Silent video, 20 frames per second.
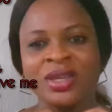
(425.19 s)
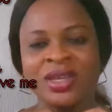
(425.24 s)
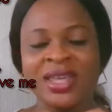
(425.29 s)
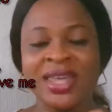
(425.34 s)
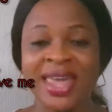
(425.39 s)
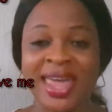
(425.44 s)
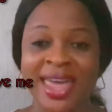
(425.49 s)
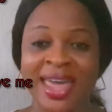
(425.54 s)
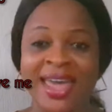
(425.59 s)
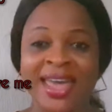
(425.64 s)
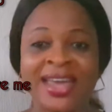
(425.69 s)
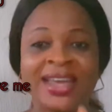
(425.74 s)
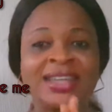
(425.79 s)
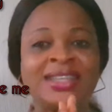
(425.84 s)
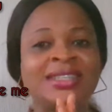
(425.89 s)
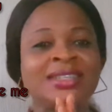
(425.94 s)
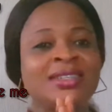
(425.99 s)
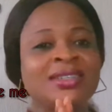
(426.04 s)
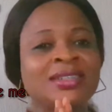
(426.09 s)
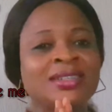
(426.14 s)

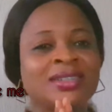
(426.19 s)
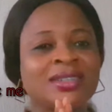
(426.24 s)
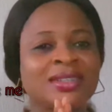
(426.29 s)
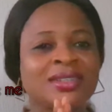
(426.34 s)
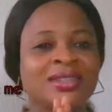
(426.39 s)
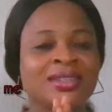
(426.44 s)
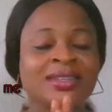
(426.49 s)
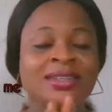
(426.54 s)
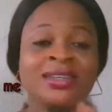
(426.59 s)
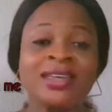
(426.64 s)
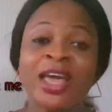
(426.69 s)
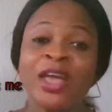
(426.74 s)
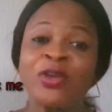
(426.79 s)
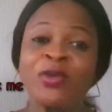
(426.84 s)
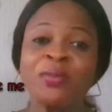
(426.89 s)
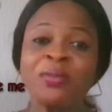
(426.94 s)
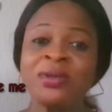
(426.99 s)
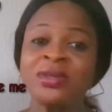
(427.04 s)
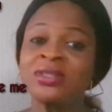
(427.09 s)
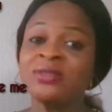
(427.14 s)
Can you
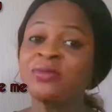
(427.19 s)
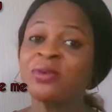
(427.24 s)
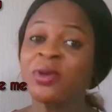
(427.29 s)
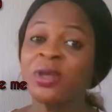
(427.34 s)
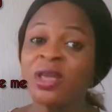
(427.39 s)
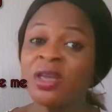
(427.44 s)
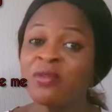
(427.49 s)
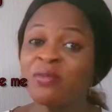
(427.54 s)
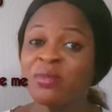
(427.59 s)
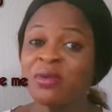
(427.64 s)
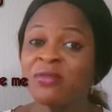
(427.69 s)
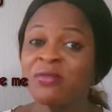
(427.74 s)
please forgive me